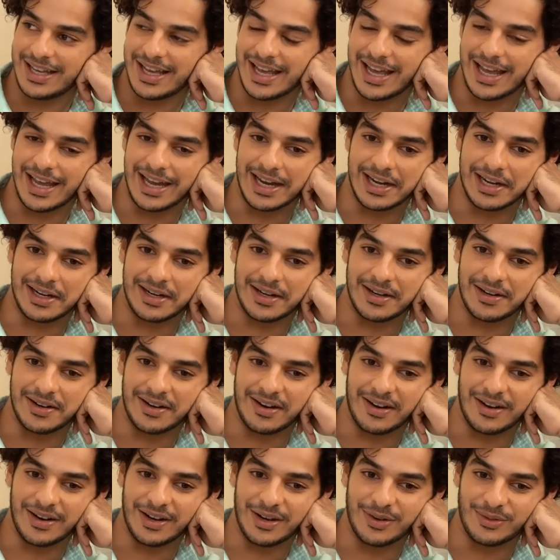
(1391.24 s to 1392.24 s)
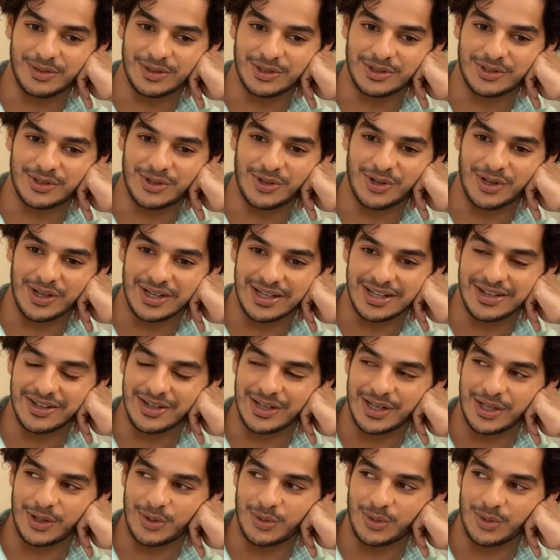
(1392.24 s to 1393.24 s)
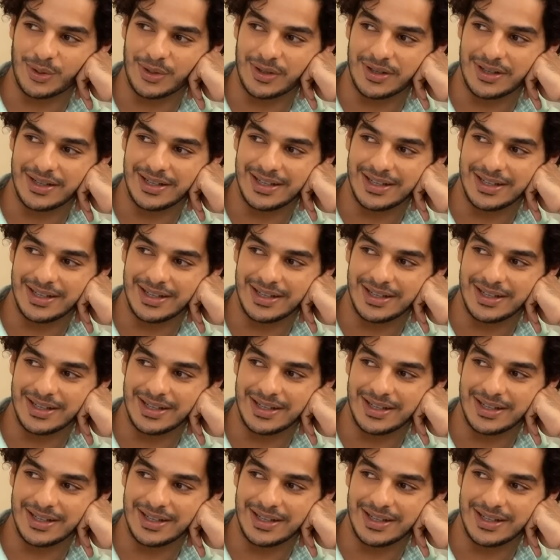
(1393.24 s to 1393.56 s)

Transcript: Yes. And uh, it was really, really cool.